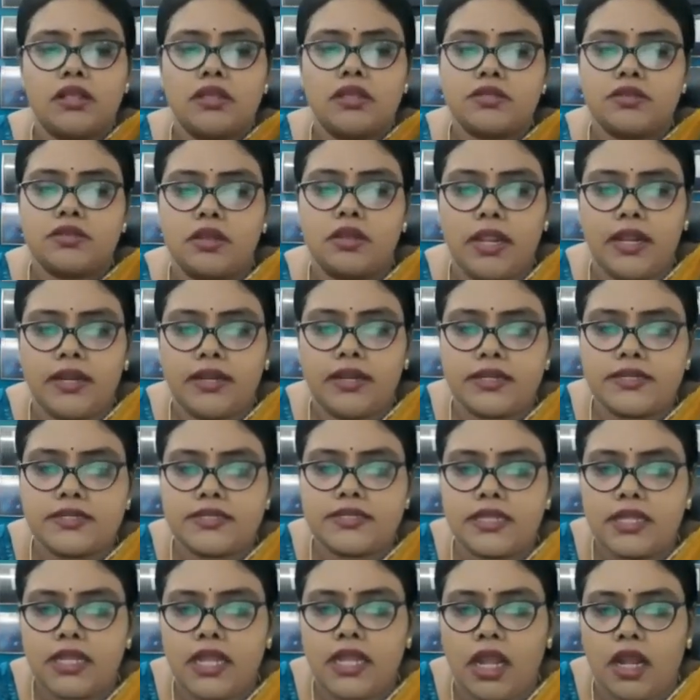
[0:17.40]
So let
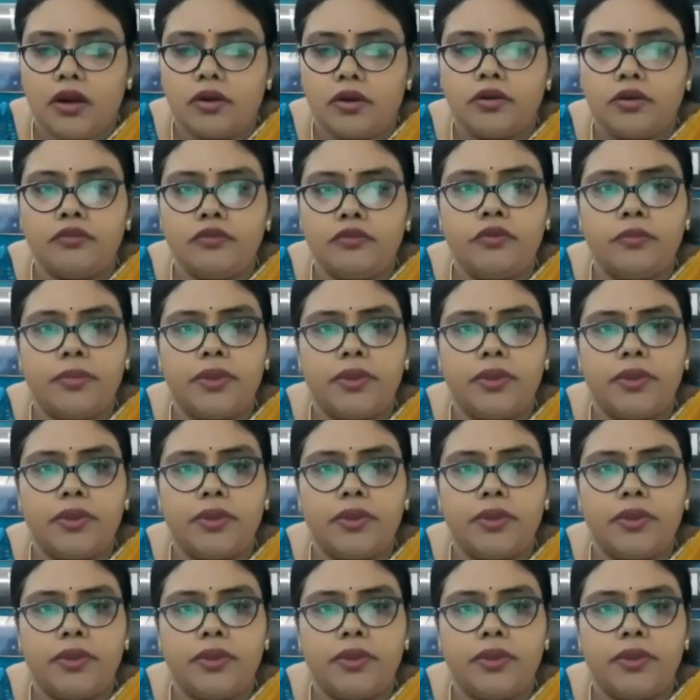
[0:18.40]
us see, how do we